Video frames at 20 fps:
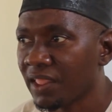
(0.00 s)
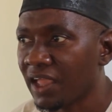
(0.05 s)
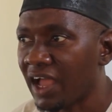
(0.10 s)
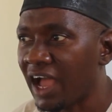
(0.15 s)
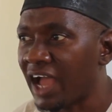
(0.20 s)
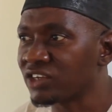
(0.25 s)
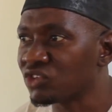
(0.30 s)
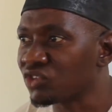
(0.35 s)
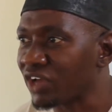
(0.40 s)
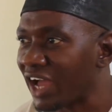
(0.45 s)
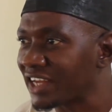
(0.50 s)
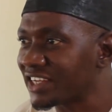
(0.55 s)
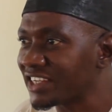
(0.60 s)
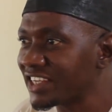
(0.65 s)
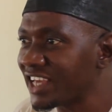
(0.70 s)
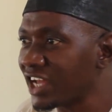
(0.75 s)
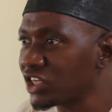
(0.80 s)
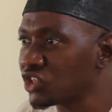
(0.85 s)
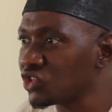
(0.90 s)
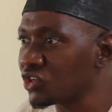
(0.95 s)
and to
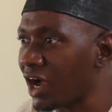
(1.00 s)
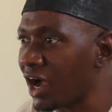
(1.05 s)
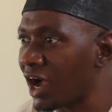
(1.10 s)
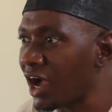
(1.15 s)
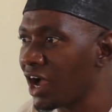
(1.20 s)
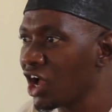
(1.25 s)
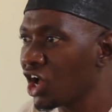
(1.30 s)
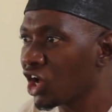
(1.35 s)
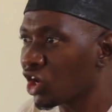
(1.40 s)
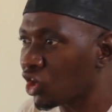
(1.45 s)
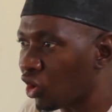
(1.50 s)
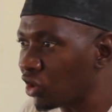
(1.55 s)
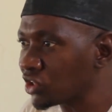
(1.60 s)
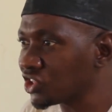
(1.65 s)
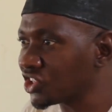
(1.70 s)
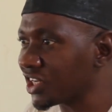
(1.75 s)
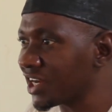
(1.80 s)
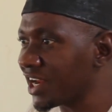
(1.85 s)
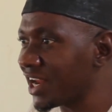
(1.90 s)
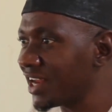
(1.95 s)
adhere to your
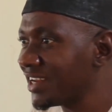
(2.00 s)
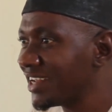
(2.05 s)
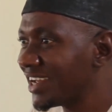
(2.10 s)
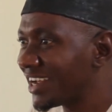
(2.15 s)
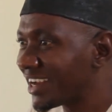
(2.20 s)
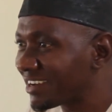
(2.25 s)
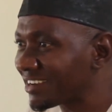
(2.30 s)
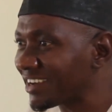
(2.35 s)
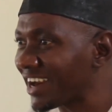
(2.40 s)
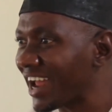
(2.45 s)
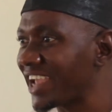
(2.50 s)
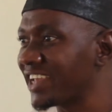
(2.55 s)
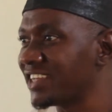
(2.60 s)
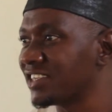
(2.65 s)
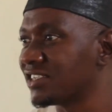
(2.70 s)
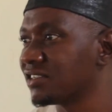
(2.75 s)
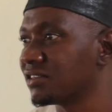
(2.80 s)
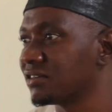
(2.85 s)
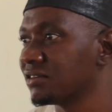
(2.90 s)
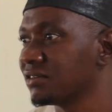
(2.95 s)
cultural rights.